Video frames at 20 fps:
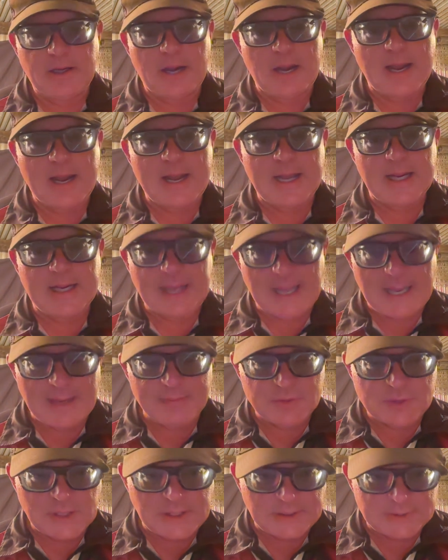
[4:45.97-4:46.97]
I came
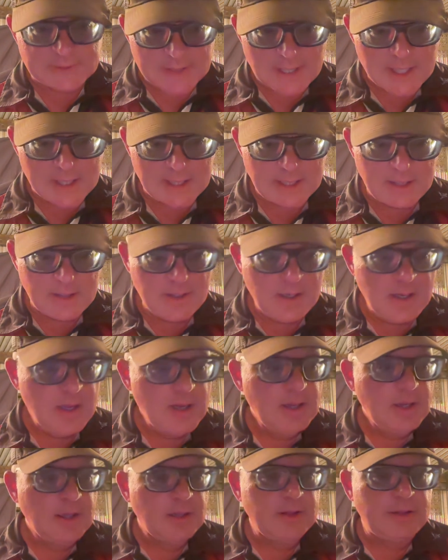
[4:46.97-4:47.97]
to Kentucky,
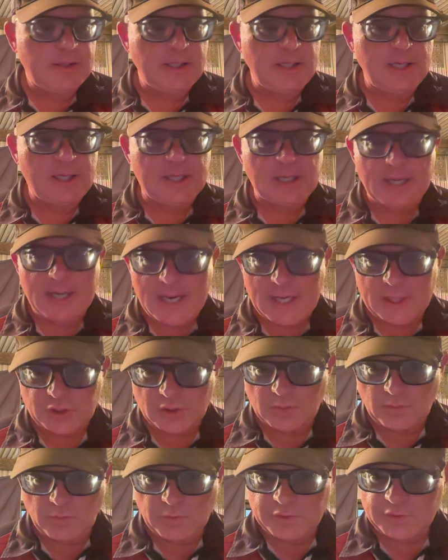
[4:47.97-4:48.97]
the
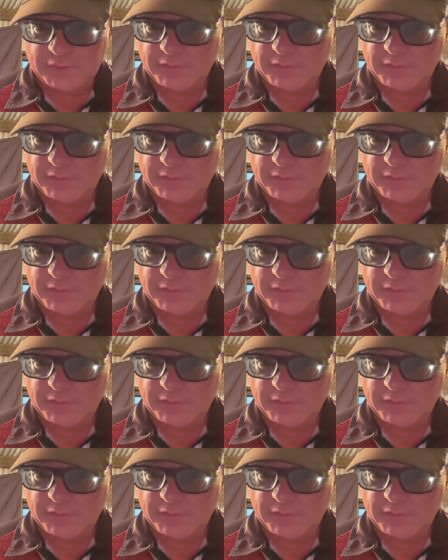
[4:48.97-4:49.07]
connection was